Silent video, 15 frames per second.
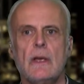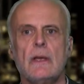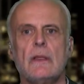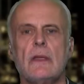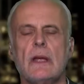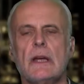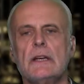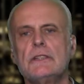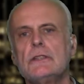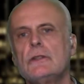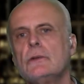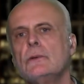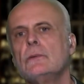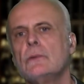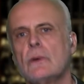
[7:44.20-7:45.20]
the
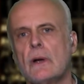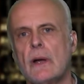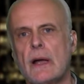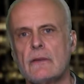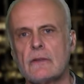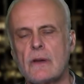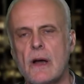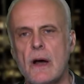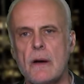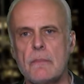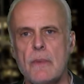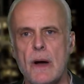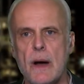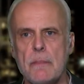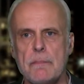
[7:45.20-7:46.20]
issue has
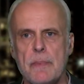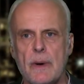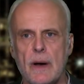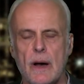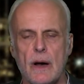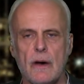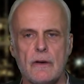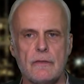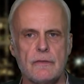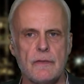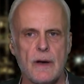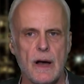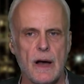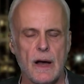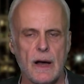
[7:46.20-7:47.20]
come up of
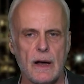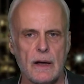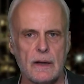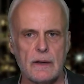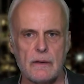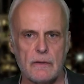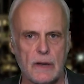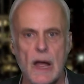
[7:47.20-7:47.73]
a